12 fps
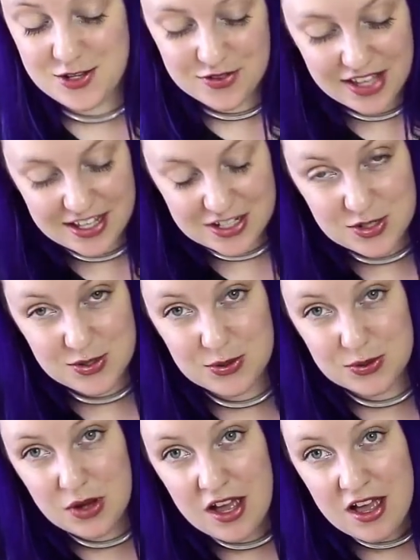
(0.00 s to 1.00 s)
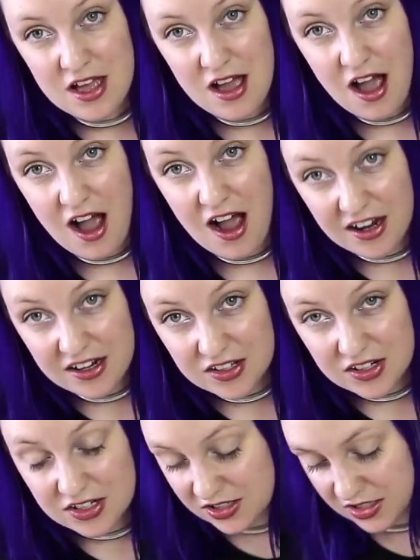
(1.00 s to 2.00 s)
you get to
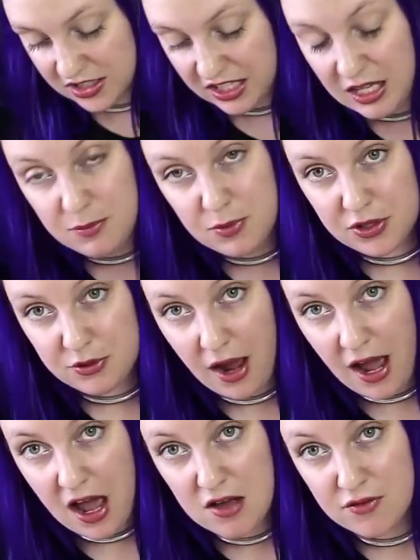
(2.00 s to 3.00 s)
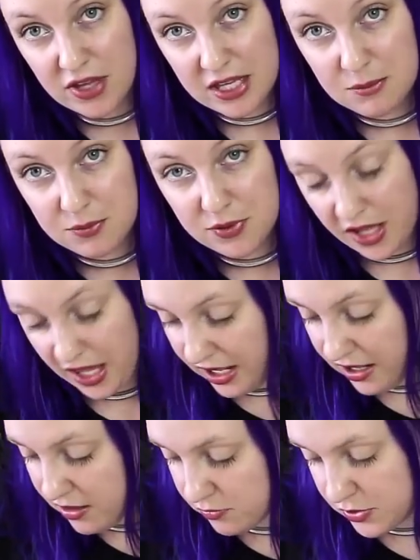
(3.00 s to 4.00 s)
either keep what you have in
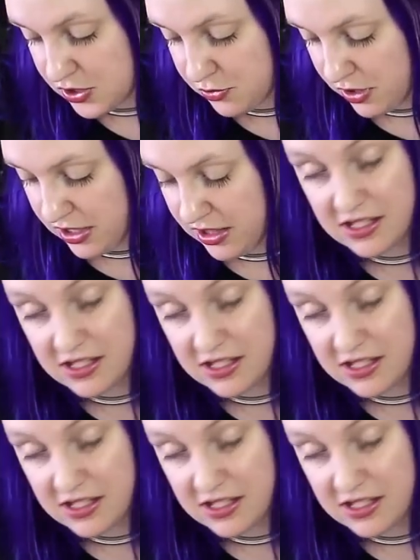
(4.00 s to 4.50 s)
play, which in